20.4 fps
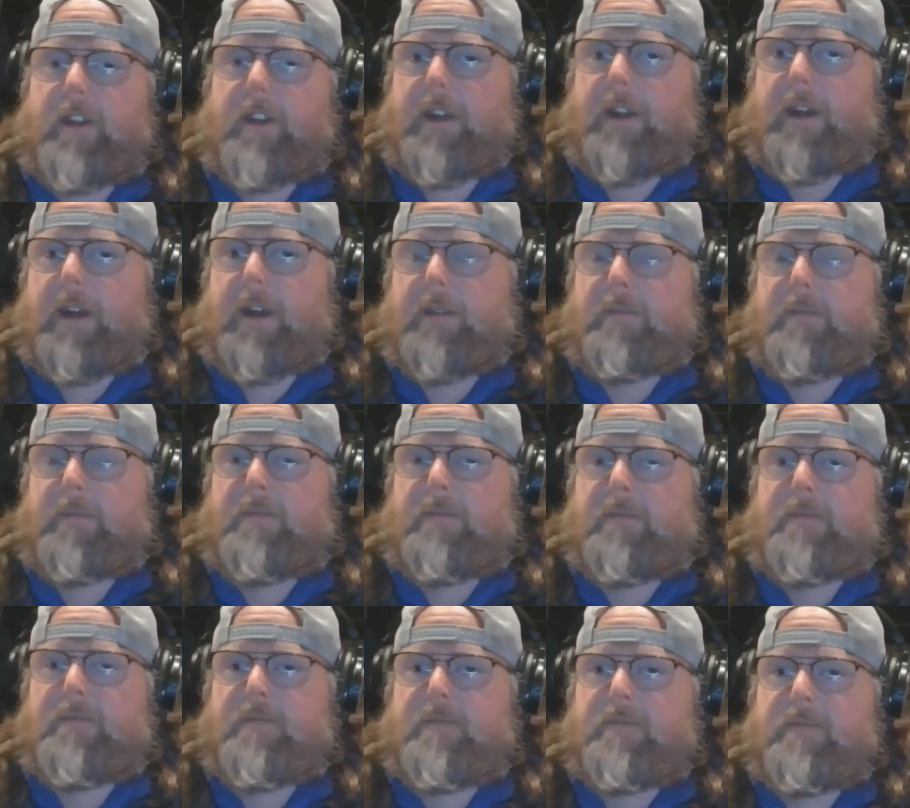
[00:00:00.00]
on?
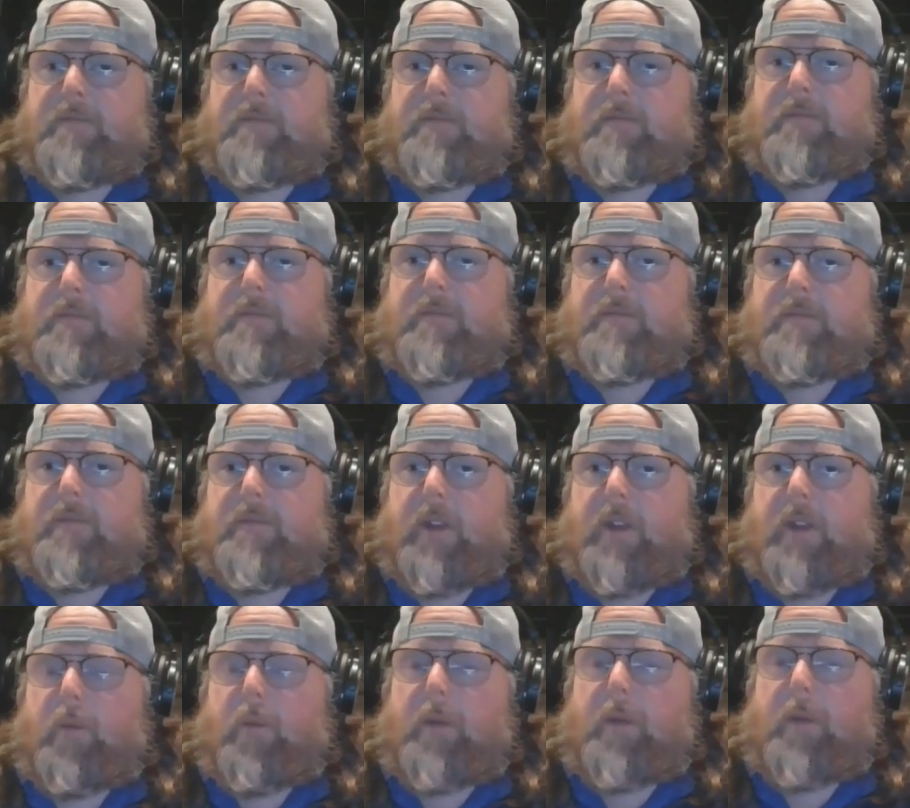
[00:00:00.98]

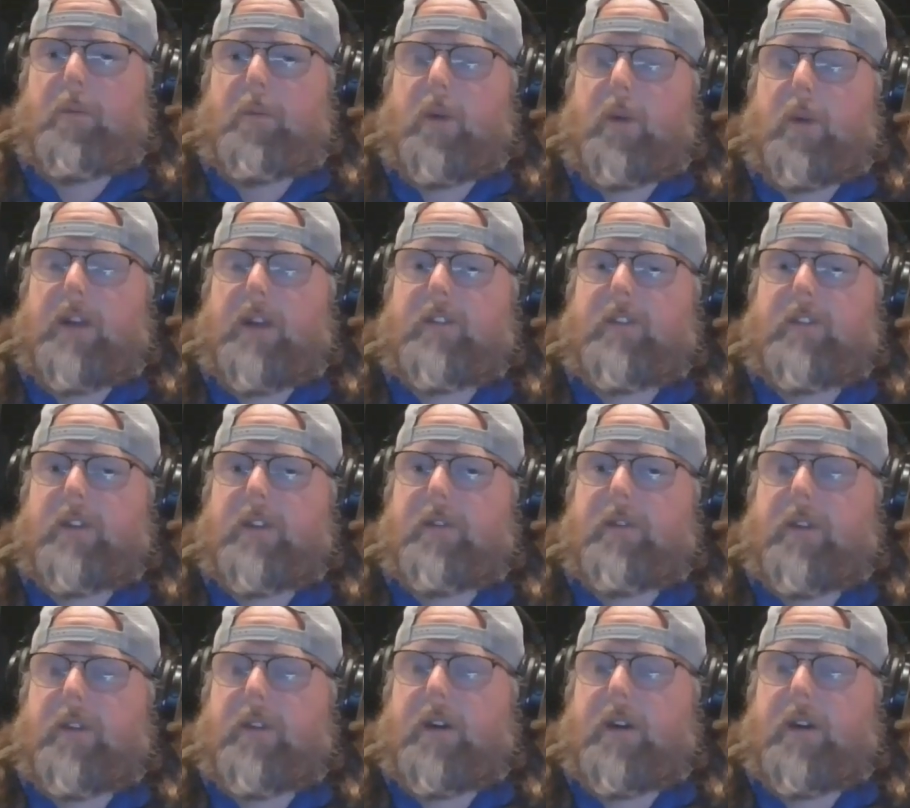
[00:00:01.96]
At what point is enough?